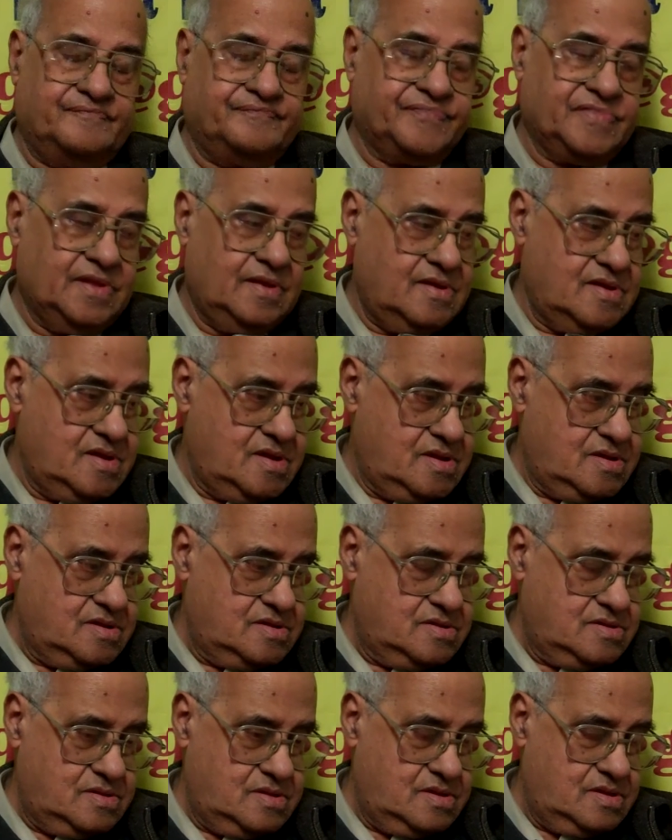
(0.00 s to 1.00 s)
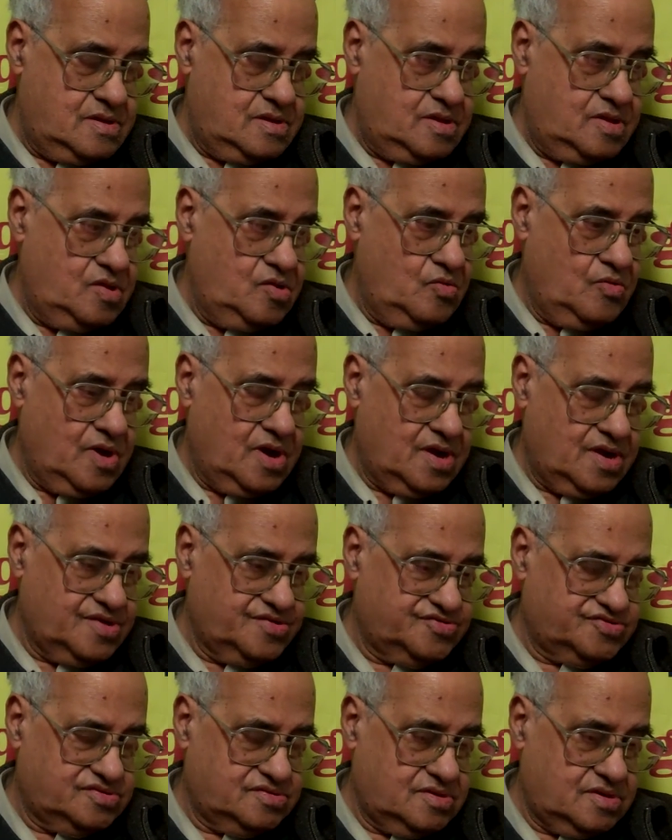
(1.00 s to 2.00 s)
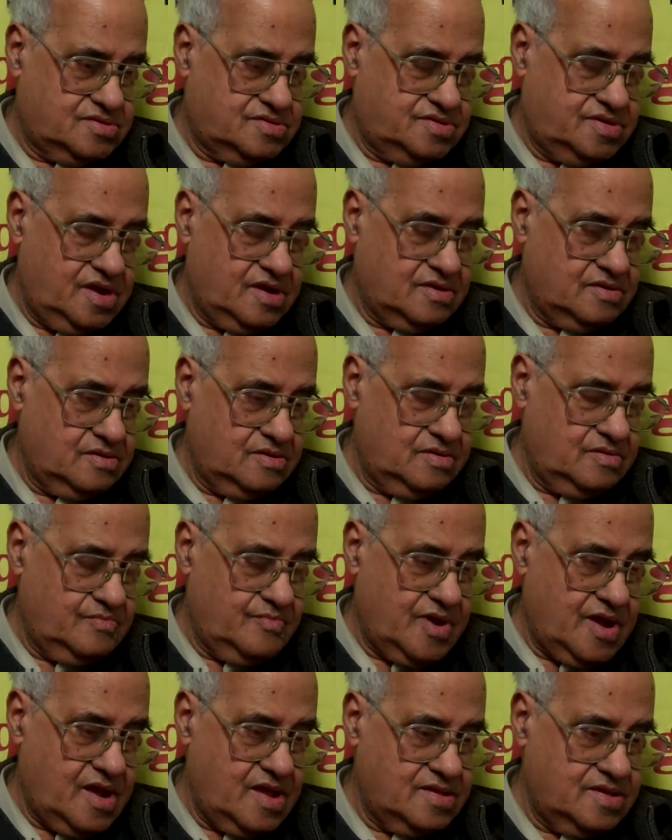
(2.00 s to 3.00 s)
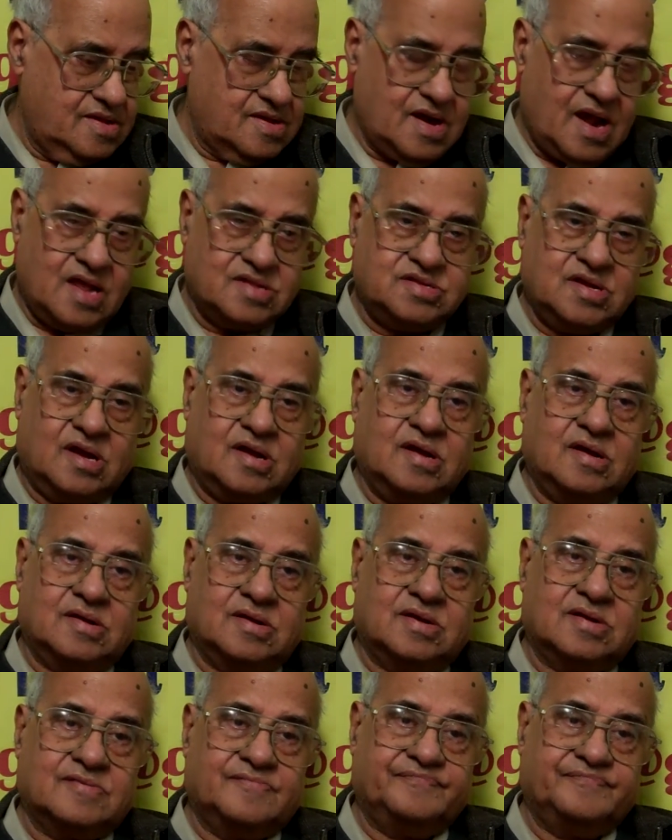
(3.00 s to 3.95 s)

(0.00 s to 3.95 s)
He was taken by a Rajakar.